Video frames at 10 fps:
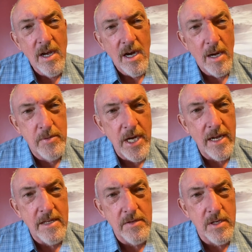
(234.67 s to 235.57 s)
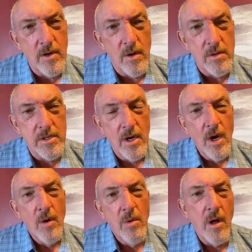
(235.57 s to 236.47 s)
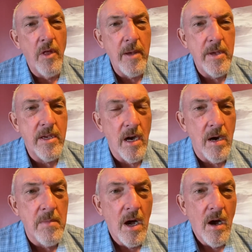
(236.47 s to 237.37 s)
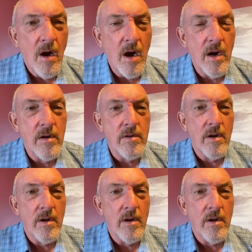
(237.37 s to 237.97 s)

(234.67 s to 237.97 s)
objectives and goals, well, they become our